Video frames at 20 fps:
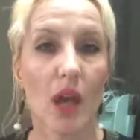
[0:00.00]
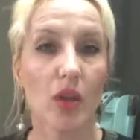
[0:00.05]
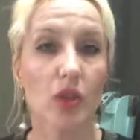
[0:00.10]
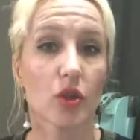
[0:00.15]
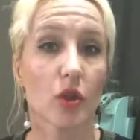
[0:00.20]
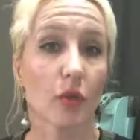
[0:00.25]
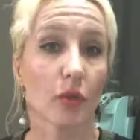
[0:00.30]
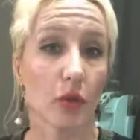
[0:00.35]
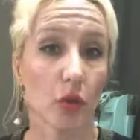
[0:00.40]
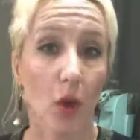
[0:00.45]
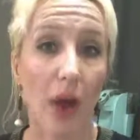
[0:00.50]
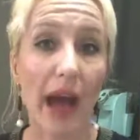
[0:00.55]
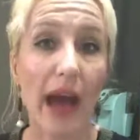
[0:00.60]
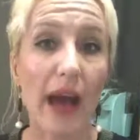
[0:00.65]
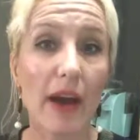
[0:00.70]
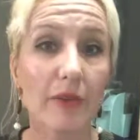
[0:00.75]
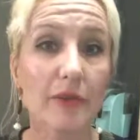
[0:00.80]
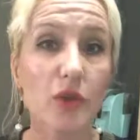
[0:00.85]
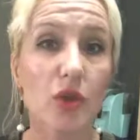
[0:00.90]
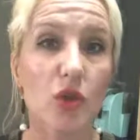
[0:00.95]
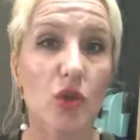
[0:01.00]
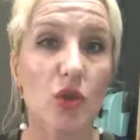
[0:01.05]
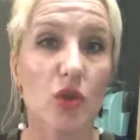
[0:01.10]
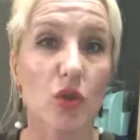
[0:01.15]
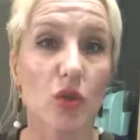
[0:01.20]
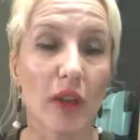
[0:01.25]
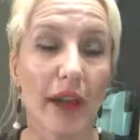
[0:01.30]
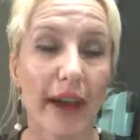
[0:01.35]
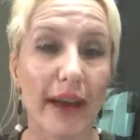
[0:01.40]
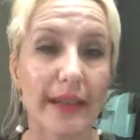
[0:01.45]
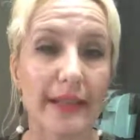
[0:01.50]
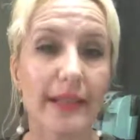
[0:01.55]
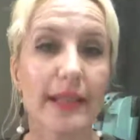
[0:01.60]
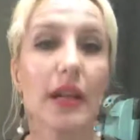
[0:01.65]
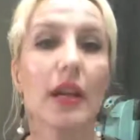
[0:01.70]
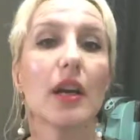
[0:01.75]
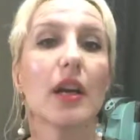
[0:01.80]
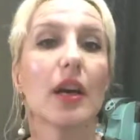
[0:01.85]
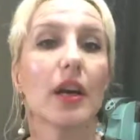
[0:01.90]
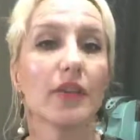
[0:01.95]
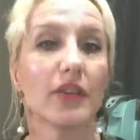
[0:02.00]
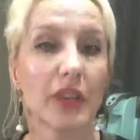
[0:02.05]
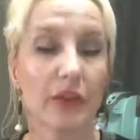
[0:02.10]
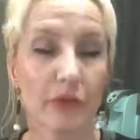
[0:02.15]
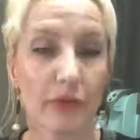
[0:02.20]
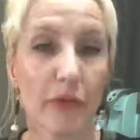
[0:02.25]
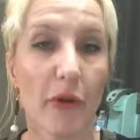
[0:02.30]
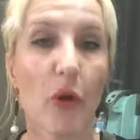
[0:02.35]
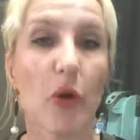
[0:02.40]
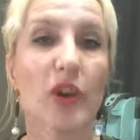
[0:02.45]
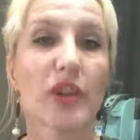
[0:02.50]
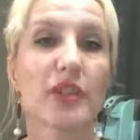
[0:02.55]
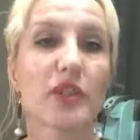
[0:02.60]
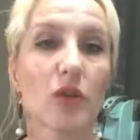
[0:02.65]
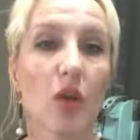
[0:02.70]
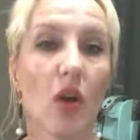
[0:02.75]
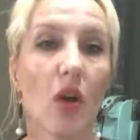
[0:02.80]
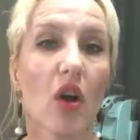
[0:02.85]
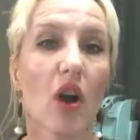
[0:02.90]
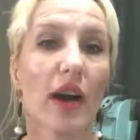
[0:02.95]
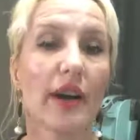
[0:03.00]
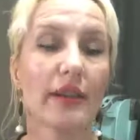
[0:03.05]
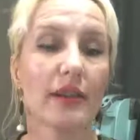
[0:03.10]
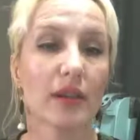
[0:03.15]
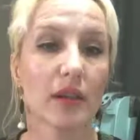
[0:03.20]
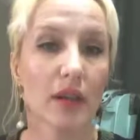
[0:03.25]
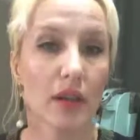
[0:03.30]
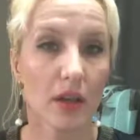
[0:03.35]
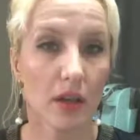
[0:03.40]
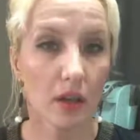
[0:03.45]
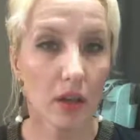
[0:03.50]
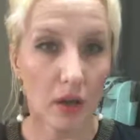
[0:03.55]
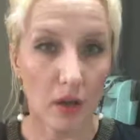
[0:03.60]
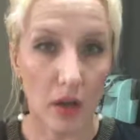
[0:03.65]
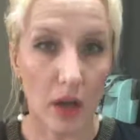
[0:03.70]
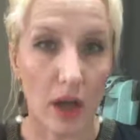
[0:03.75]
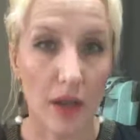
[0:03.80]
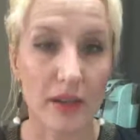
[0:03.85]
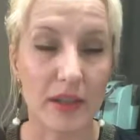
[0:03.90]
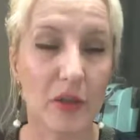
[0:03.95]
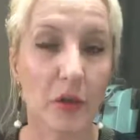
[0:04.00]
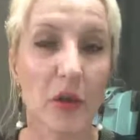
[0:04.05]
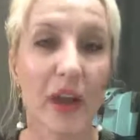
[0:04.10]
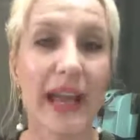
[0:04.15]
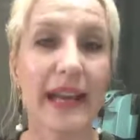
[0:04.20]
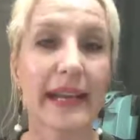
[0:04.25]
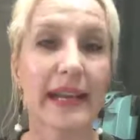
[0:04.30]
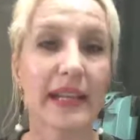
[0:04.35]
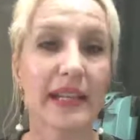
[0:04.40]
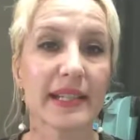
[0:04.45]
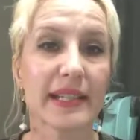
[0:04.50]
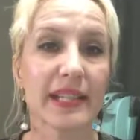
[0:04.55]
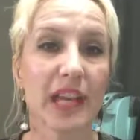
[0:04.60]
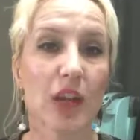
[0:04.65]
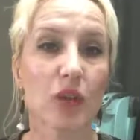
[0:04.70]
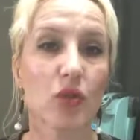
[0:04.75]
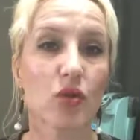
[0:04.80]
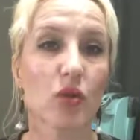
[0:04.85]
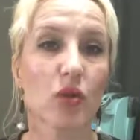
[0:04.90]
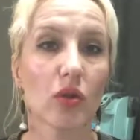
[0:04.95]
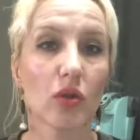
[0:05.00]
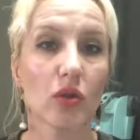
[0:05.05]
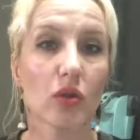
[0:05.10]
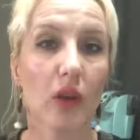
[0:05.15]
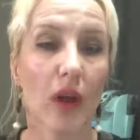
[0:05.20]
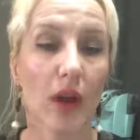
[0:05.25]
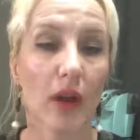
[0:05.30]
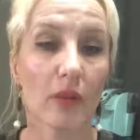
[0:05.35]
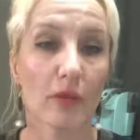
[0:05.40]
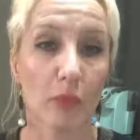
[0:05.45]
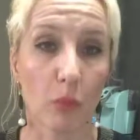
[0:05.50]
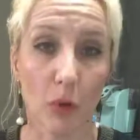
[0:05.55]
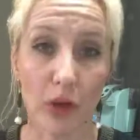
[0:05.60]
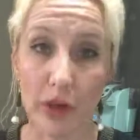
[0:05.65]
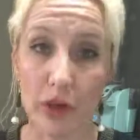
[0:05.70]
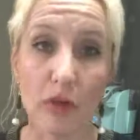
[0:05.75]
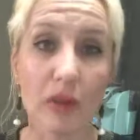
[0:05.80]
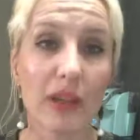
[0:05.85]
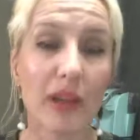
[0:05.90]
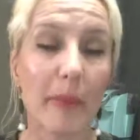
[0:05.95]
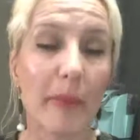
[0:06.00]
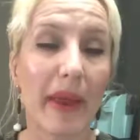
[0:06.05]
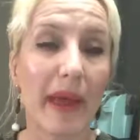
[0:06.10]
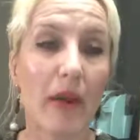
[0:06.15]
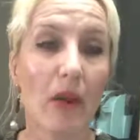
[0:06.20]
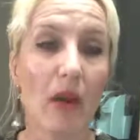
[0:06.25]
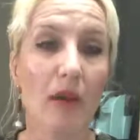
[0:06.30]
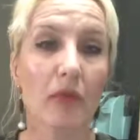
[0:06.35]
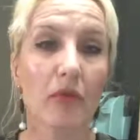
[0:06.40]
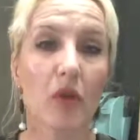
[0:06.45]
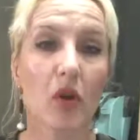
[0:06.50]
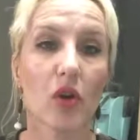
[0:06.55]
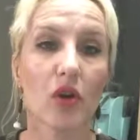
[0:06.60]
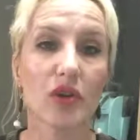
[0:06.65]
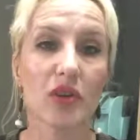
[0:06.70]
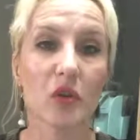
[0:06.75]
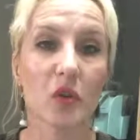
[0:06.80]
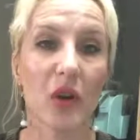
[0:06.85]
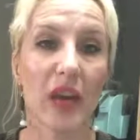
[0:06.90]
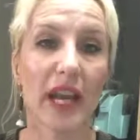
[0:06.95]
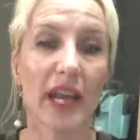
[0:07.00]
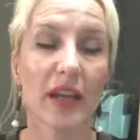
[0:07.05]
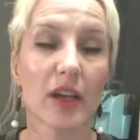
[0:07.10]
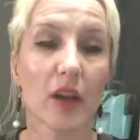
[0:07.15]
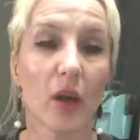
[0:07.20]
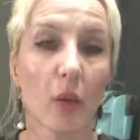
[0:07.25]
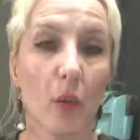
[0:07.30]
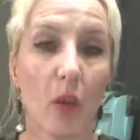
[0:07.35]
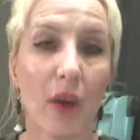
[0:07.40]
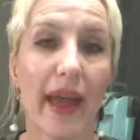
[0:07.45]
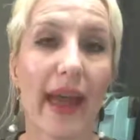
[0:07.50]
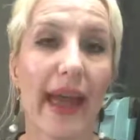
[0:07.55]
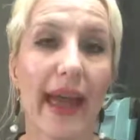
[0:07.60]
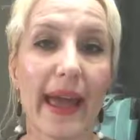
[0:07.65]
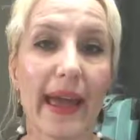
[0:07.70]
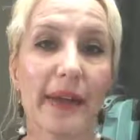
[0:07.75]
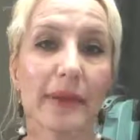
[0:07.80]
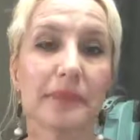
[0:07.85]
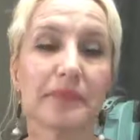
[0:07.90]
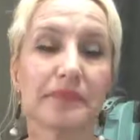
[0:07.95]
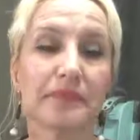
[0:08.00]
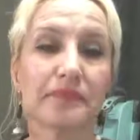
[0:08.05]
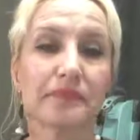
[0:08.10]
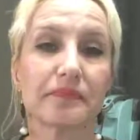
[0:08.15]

So if you have to do that, then focus on creating a schedule of what you're gonna pay off first, creating a way